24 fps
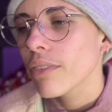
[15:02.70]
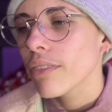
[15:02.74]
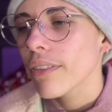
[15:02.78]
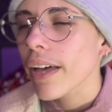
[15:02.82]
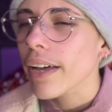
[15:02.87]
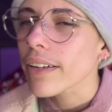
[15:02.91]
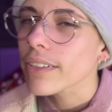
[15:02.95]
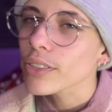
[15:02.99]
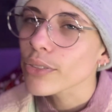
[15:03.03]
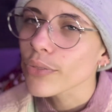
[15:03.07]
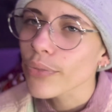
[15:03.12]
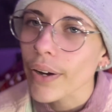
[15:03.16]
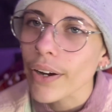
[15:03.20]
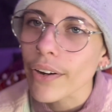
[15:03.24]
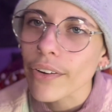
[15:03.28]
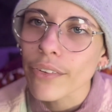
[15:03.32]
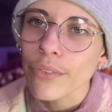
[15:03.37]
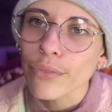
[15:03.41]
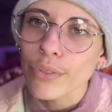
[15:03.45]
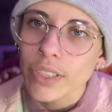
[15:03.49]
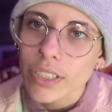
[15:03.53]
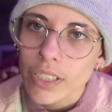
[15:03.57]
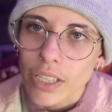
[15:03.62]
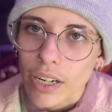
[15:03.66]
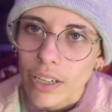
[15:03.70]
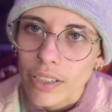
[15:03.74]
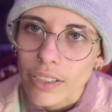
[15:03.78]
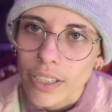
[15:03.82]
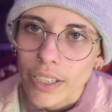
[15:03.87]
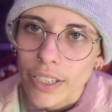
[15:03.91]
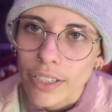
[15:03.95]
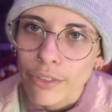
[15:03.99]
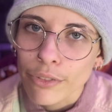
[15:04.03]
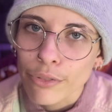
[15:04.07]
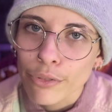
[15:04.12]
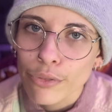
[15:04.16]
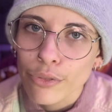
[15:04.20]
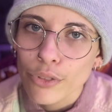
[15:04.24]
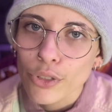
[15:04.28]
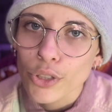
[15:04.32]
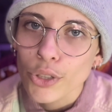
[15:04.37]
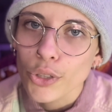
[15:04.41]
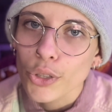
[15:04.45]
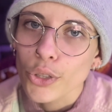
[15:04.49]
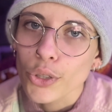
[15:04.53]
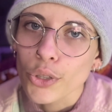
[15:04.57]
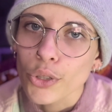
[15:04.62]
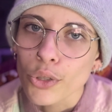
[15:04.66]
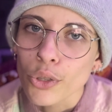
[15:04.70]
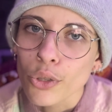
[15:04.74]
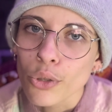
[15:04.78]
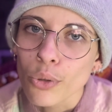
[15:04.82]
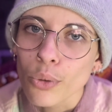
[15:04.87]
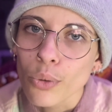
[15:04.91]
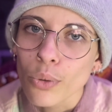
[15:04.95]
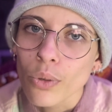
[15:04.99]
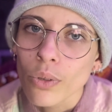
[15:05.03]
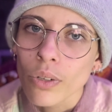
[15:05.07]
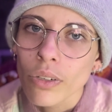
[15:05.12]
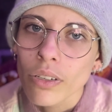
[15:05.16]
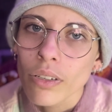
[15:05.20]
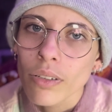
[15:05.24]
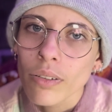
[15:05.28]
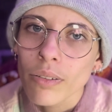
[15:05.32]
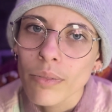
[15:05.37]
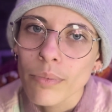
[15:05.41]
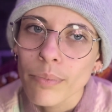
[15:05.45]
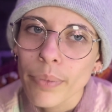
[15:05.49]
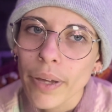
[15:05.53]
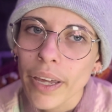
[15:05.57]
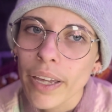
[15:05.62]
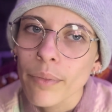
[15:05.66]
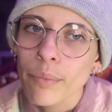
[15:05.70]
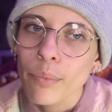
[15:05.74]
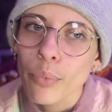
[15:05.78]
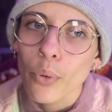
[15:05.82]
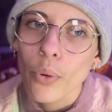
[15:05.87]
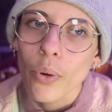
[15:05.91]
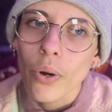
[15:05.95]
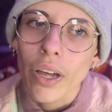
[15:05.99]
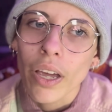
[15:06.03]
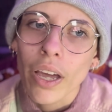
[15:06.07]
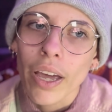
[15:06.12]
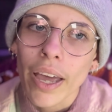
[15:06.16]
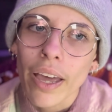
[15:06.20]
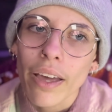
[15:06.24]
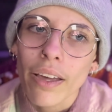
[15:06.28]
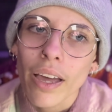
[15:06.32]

That's very reductive to pinpoint